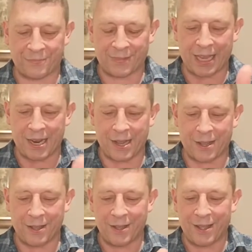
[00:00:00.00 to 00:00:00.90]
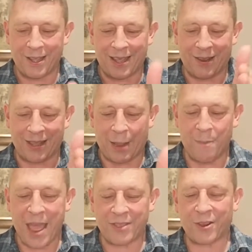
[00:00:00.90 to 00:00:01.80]
kind of like a
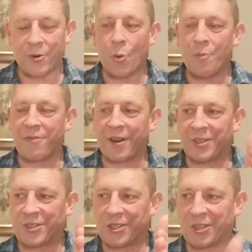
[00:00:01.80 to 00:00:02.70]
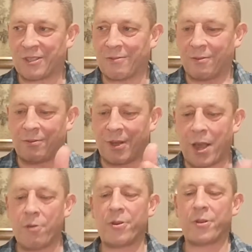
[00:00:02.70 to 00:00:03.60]
metronome for it's just
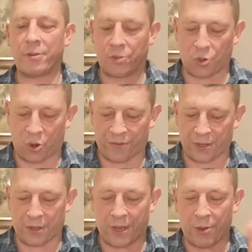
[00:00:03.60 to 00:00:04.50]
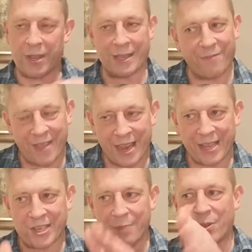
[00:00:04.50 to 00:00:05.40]
loud, soft, loud. It
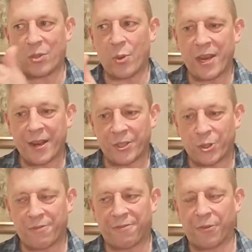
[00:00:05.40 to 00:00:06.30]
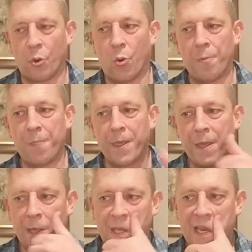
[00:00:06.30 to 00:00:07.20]
varies in between and it should flow.
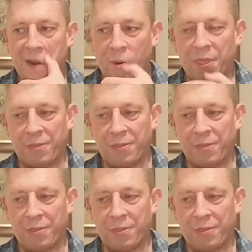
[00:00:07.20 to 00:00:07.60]
You don't want